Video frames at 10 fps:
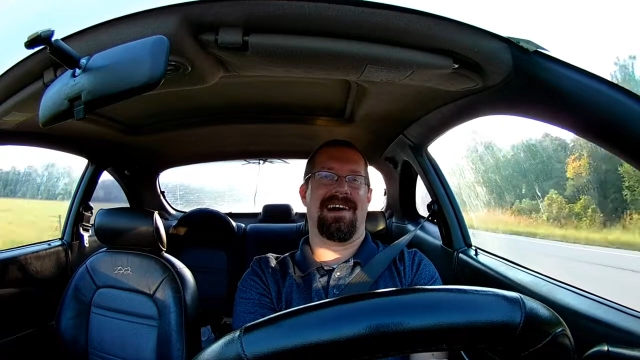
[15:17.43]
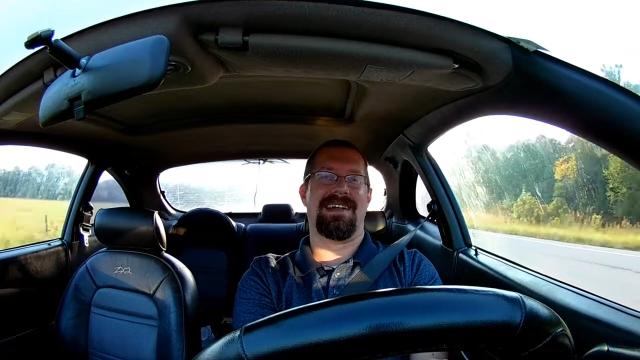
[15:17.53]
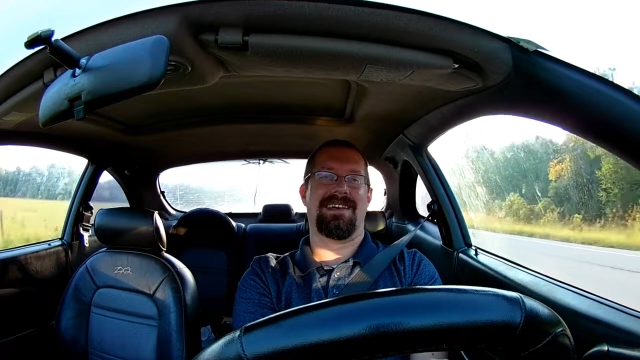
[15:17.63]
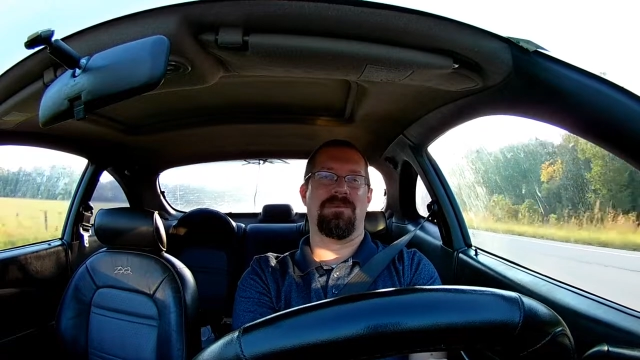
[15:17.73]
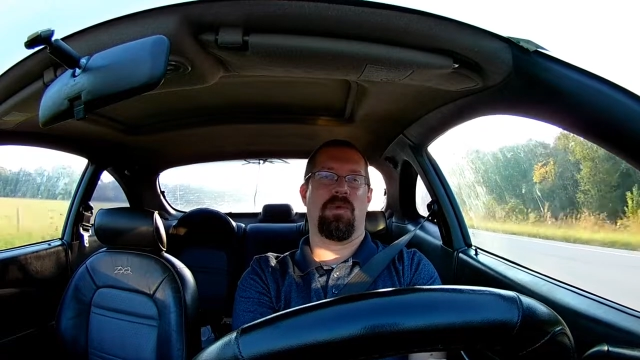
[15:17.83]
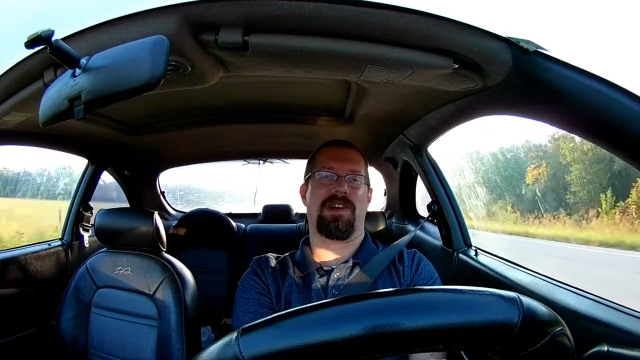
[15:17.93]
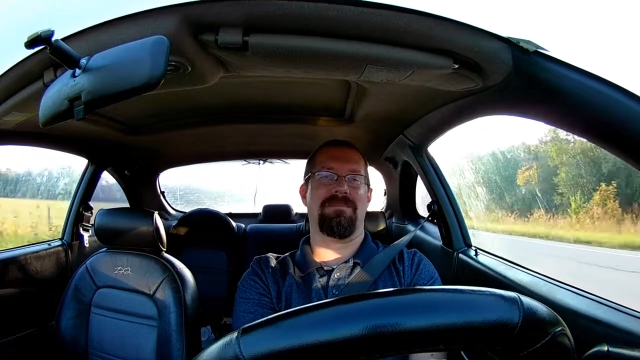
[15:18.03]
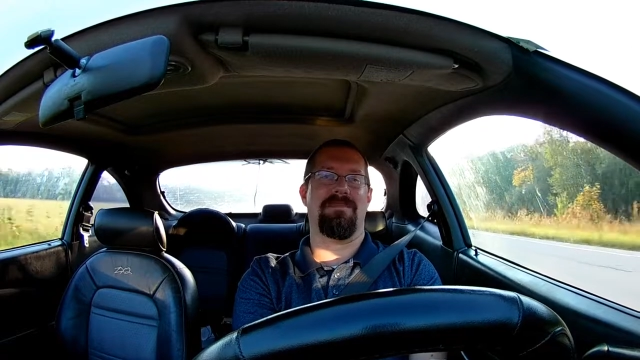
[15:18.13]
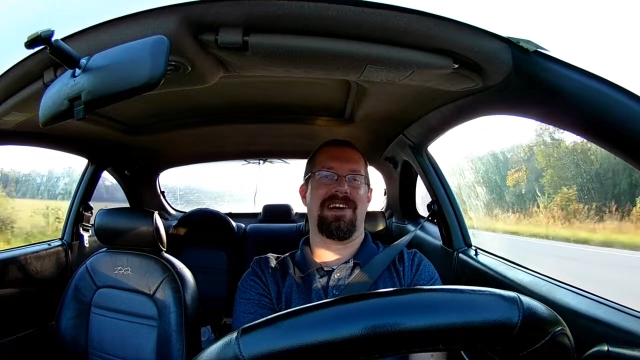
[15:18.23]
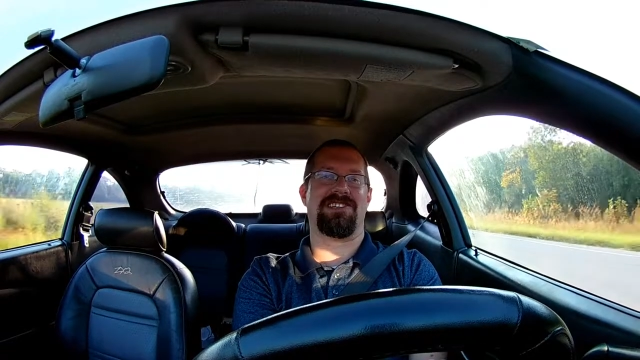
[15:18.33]
I didn't work
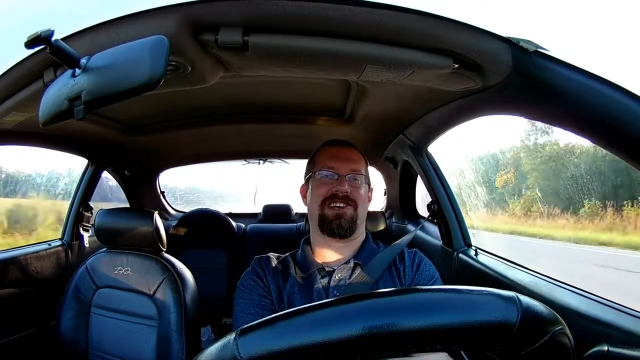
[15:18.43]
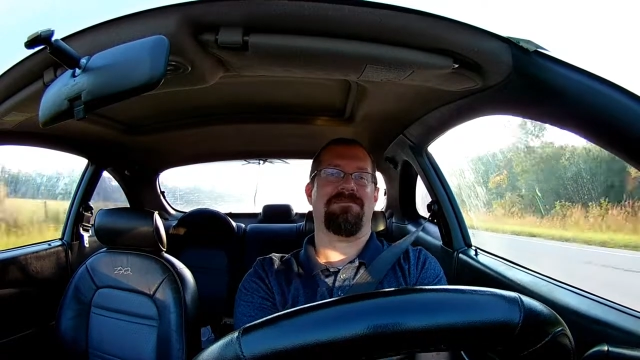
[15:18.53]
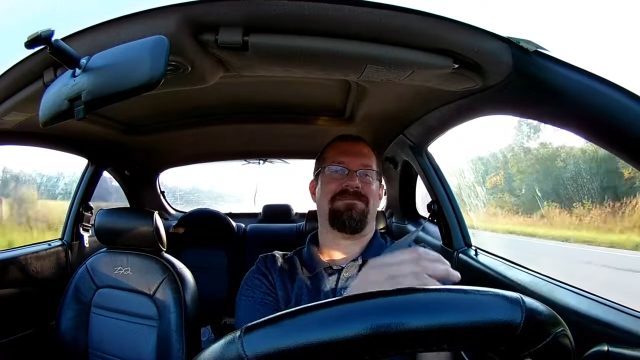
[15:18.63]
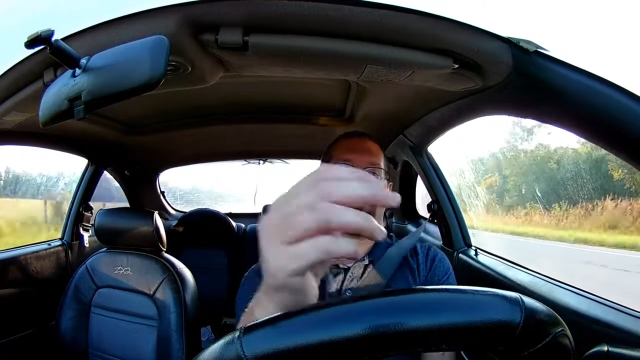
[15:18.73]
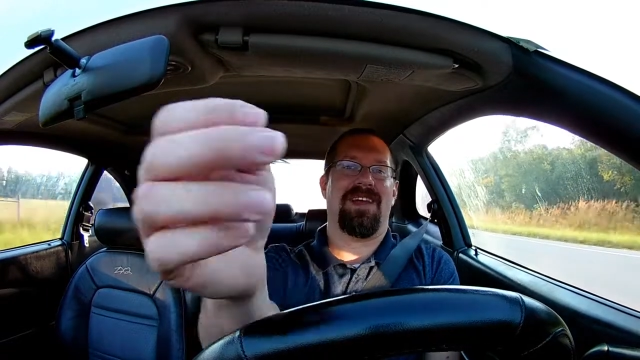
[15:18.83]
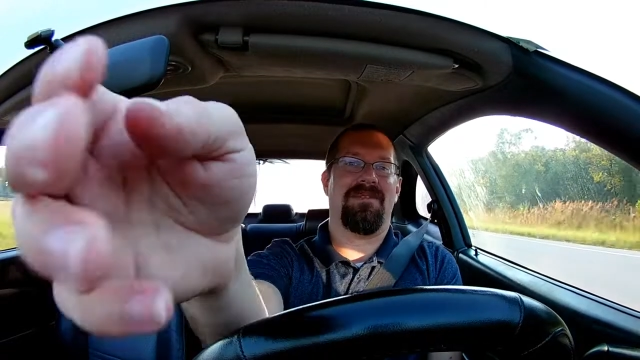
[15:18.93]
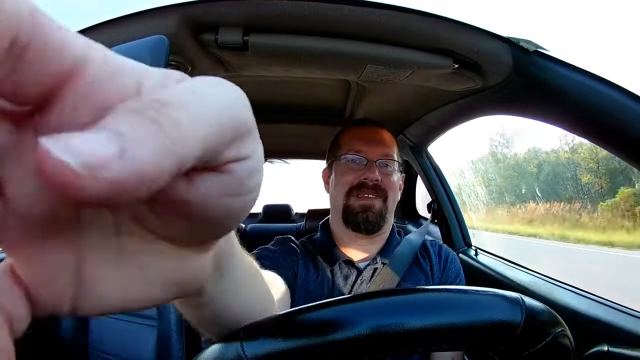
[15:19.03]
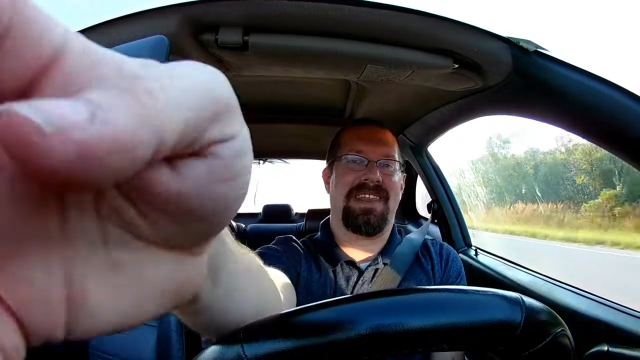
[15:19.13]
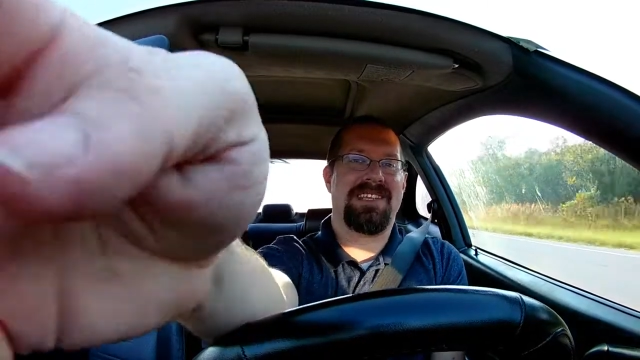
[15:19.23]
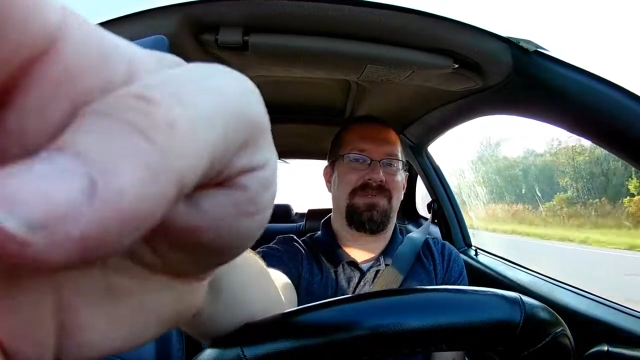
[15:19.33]
it much,
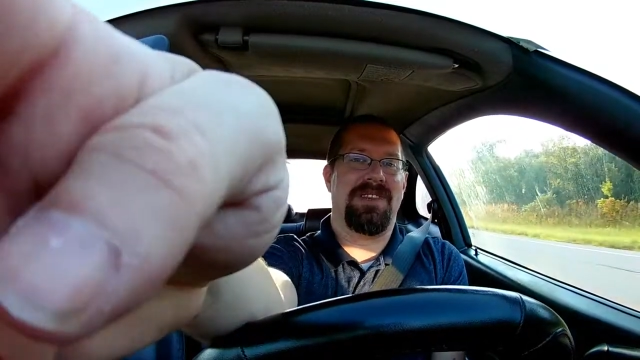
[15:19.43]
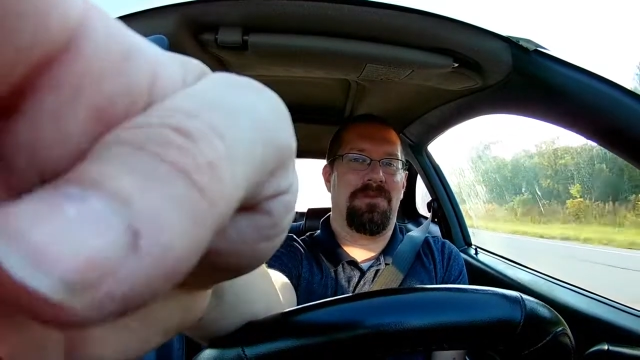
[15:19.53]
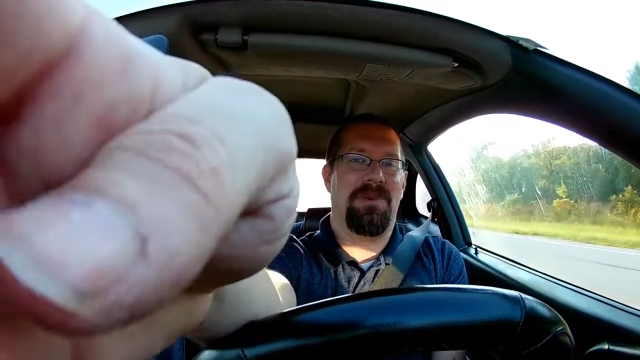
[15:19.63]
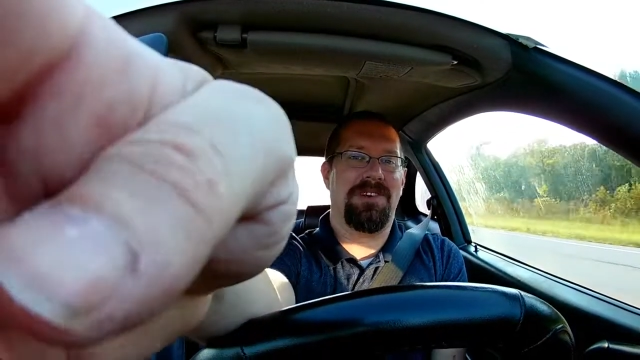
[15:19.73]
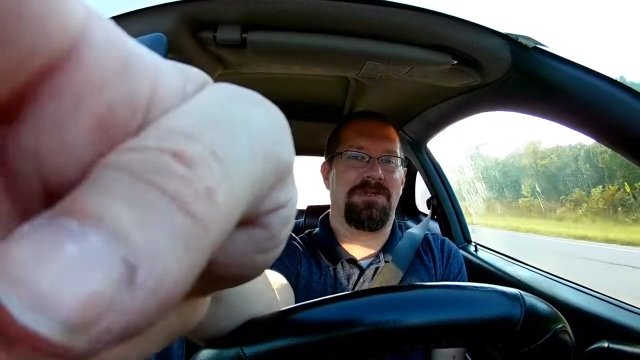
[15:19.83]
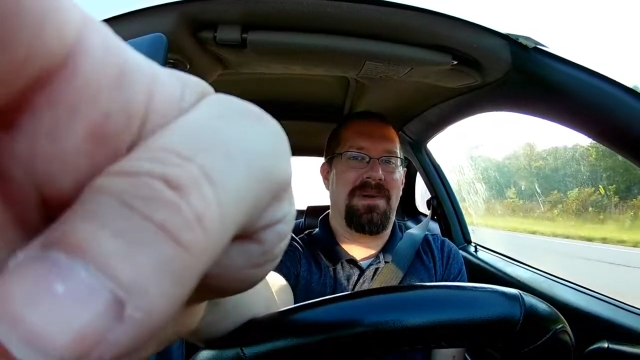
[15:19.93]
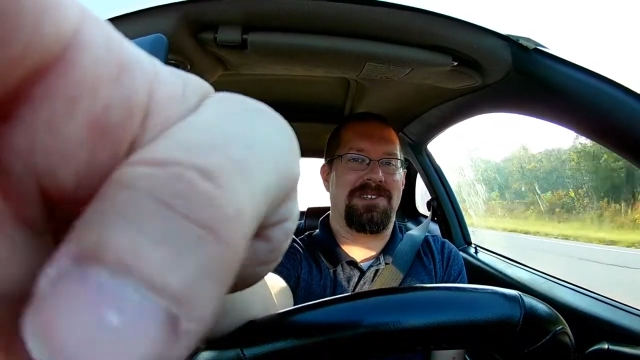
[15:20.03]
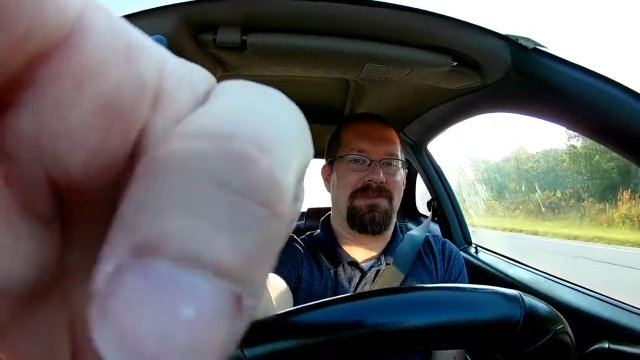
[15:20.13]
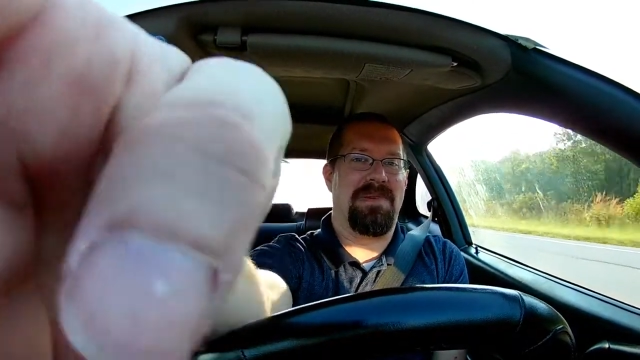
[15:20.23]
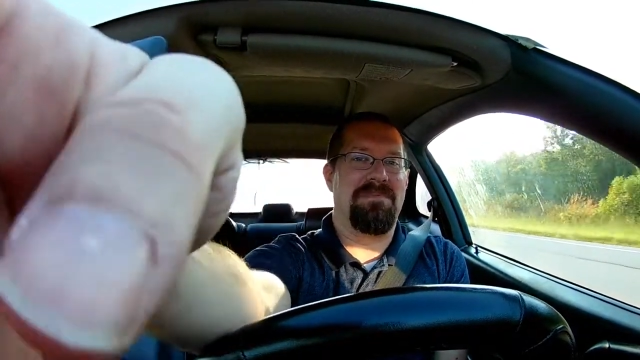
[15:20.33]
but that's when the real
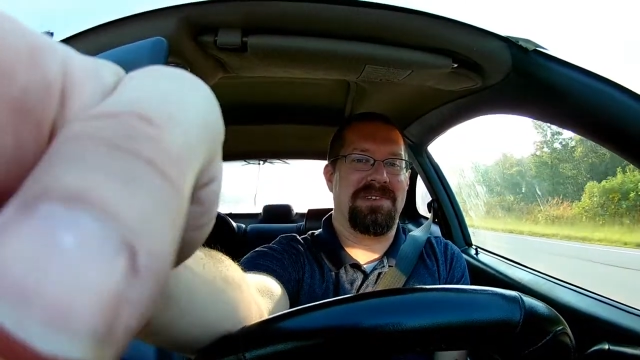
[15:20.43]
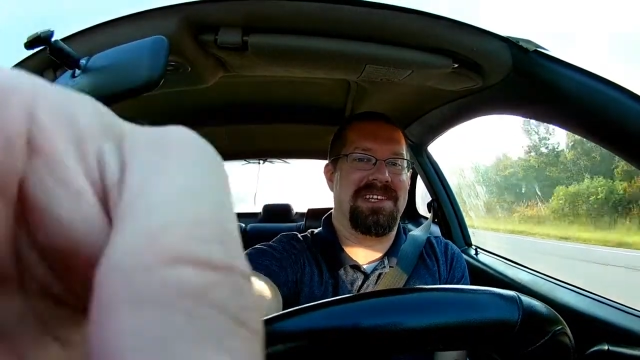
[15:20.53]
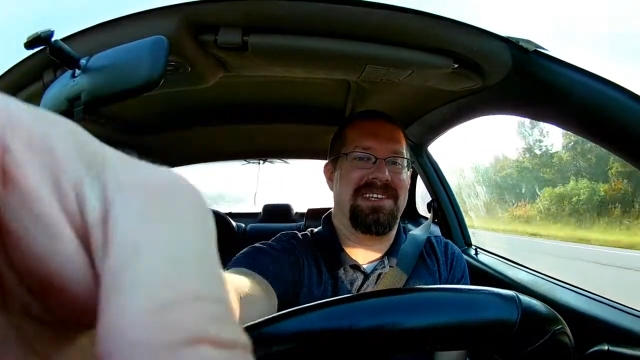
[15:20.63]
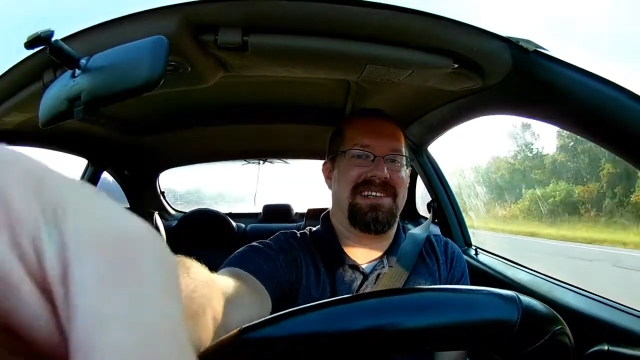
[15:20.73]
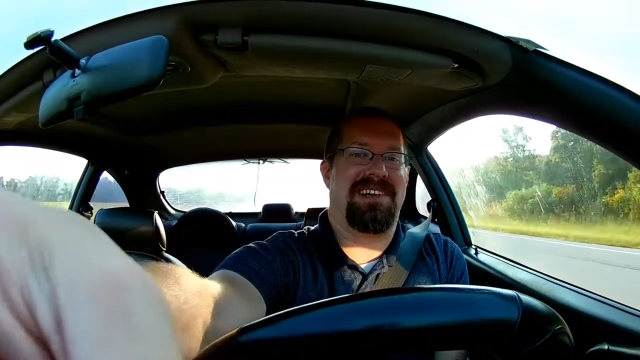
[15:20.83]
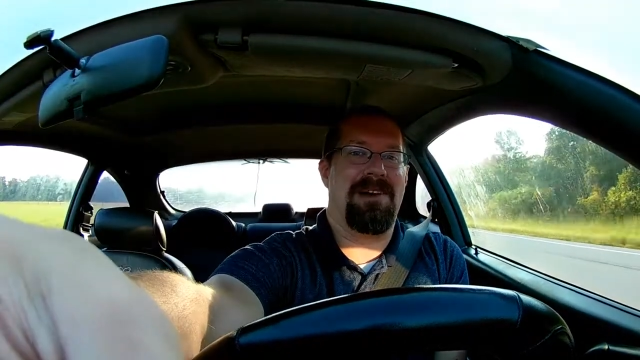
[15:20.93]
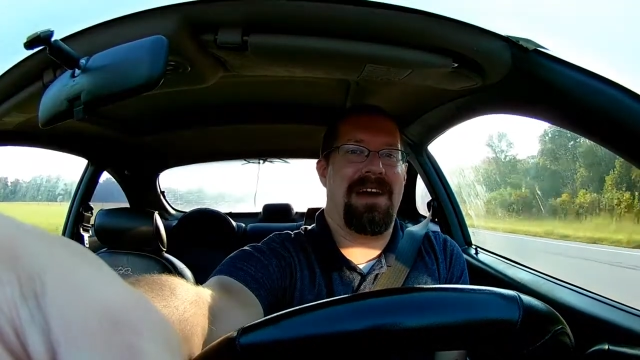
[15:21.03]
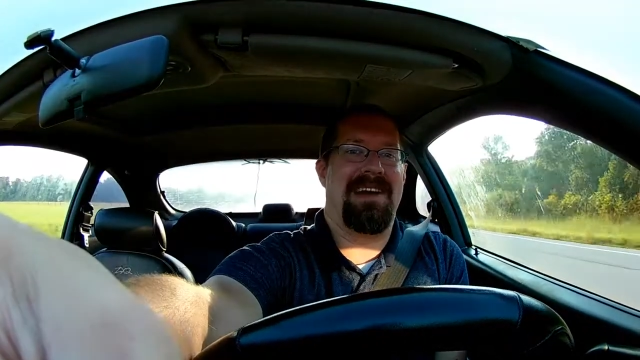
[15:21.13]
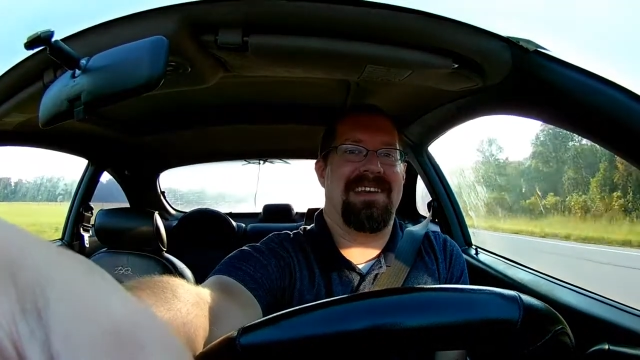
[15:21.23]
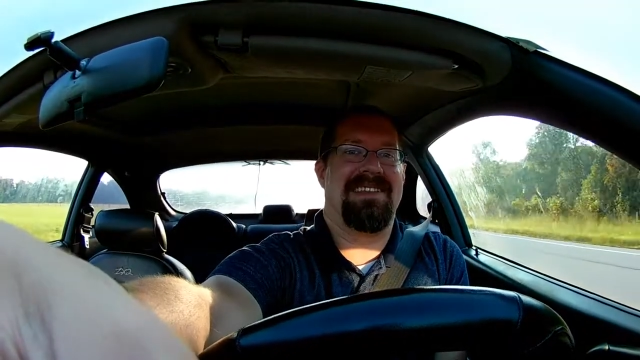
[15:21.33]
special people tended to come
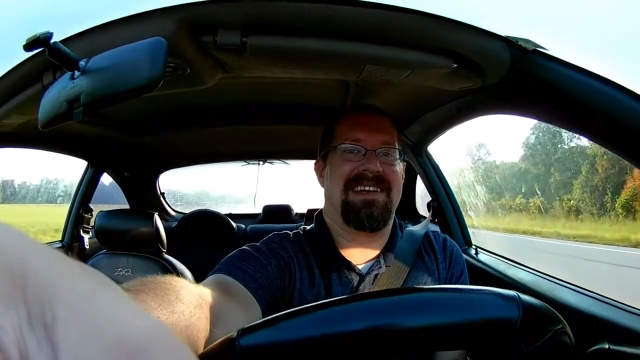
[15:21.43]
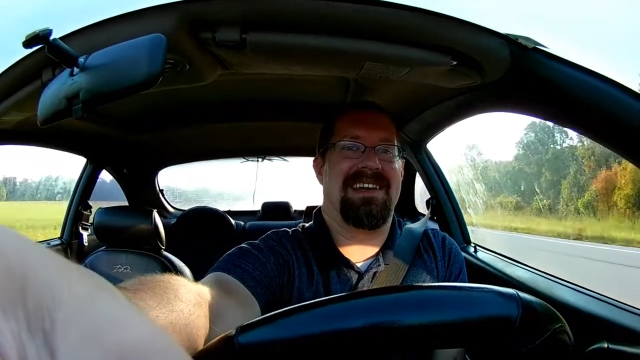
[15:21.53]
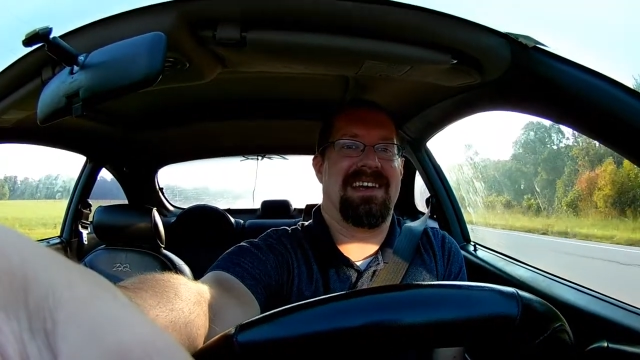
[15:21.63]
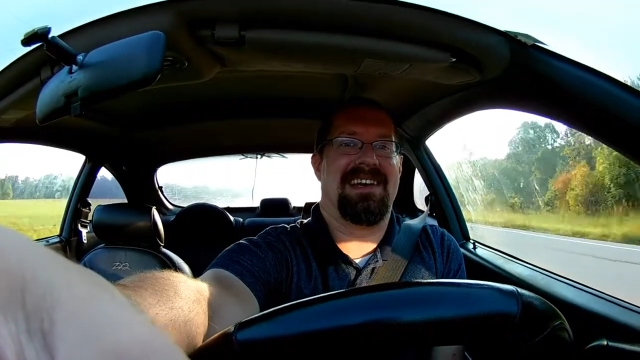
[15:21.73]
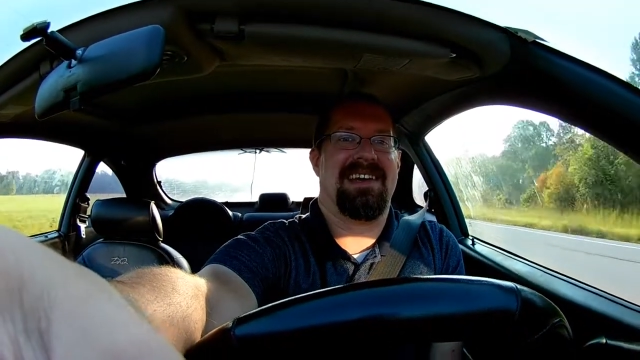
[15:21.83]
out, I think.